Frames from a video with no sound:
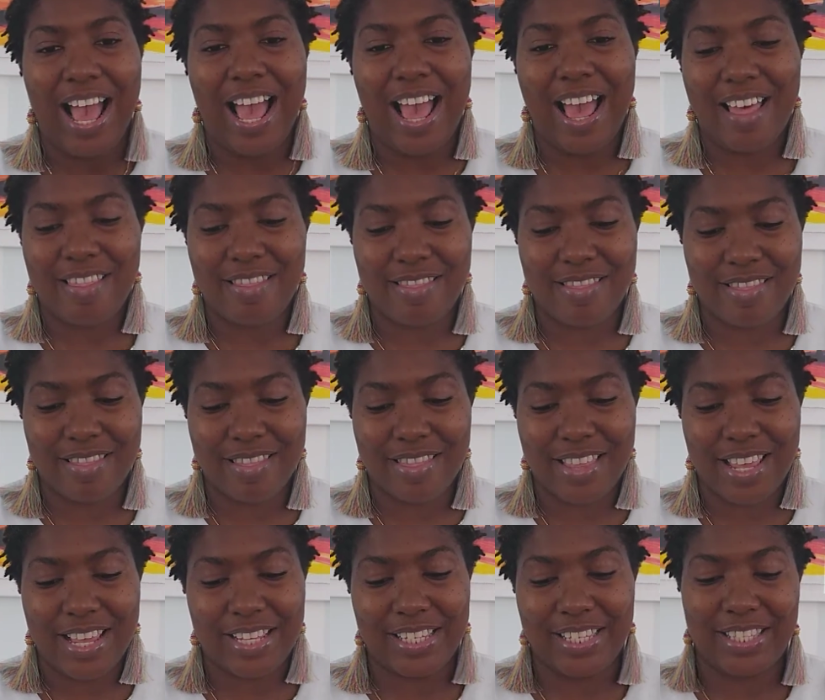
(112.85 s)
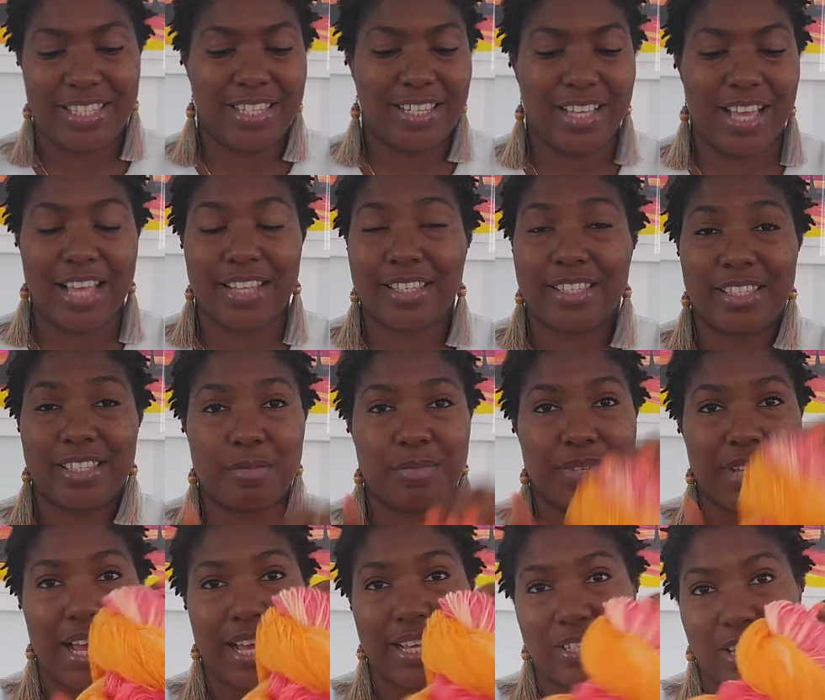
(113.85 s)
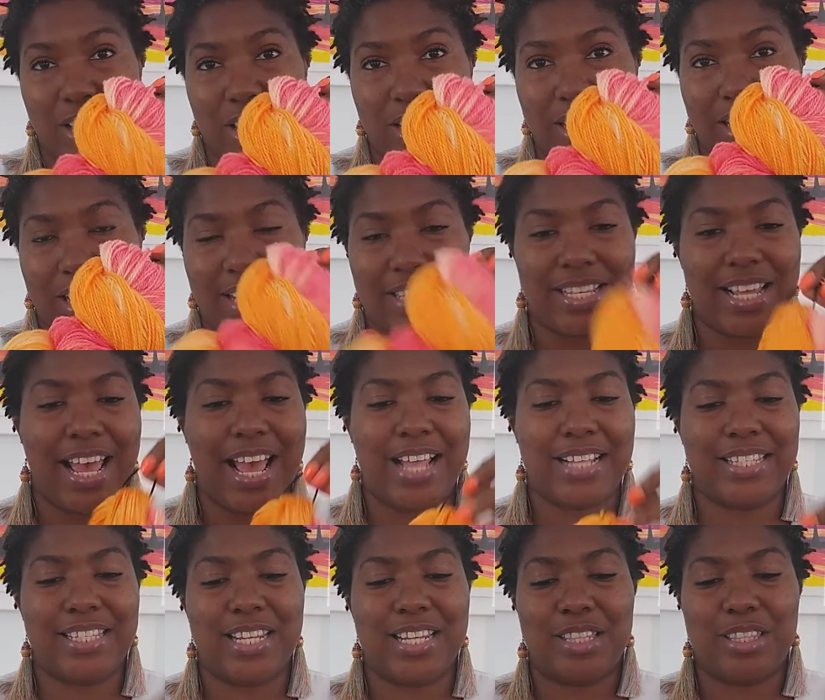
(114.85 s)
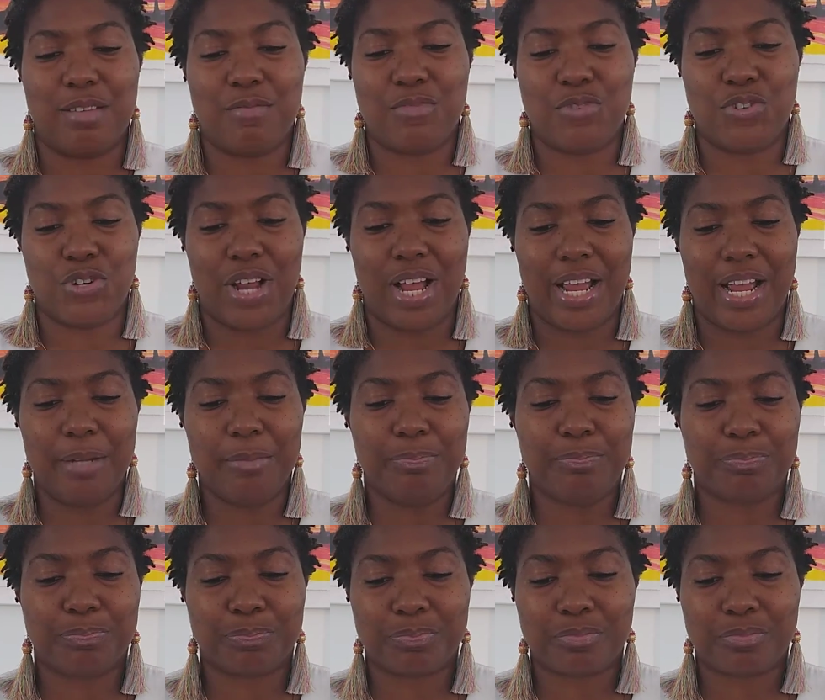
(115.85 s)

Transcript: And it still has the zip ties on it because I had to let them dry.